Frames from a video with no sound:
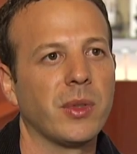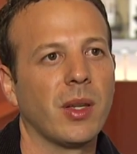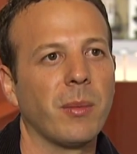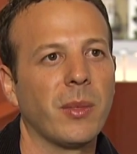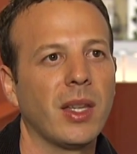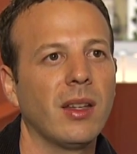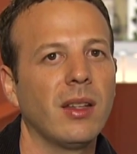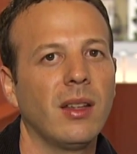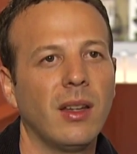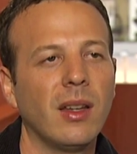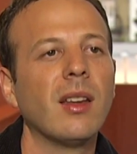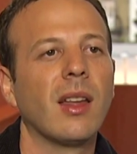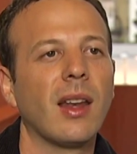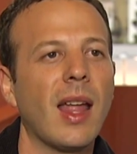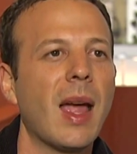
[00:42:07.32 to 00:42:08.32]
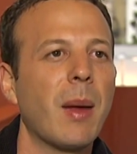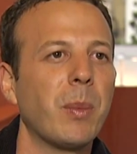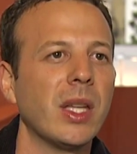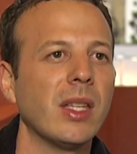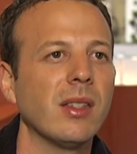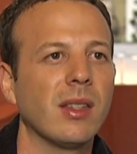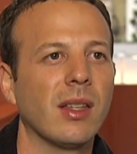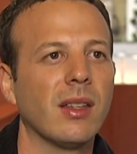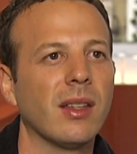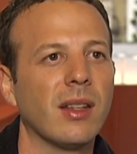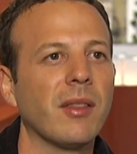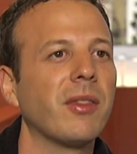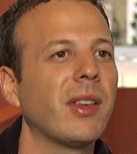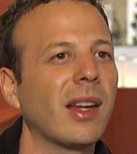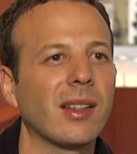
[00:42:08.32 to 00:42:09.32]
of something, it happens, and
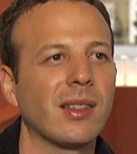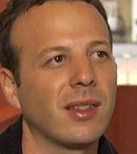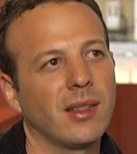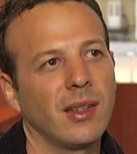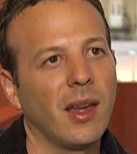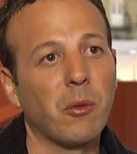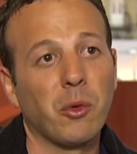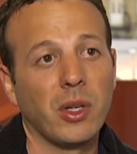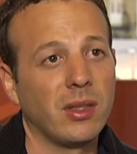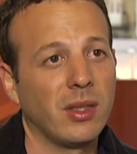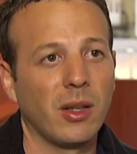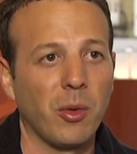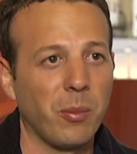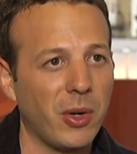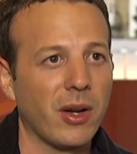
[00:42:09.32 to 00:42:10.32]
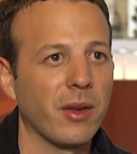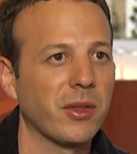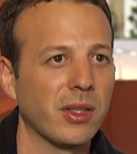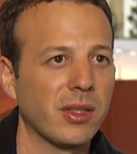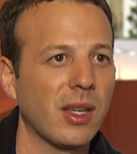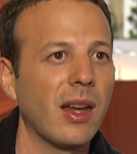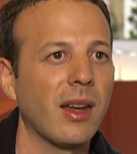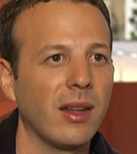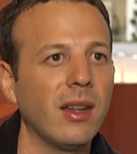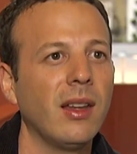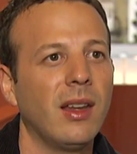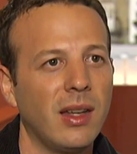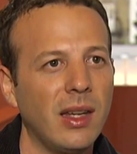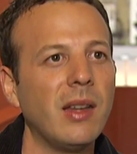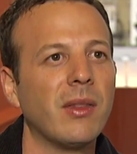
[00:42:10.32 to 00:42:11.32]
it affects every single part of
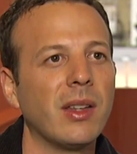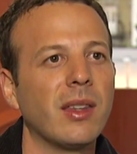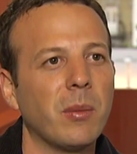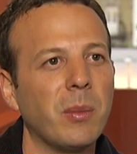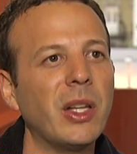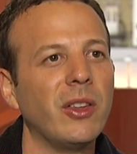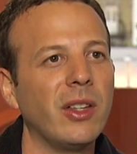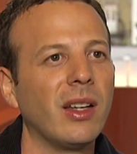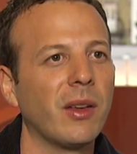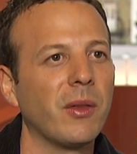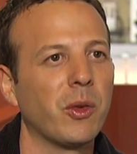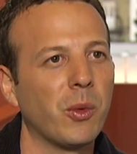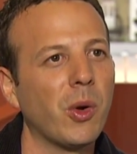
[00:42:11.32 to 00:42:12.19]
society, even the building of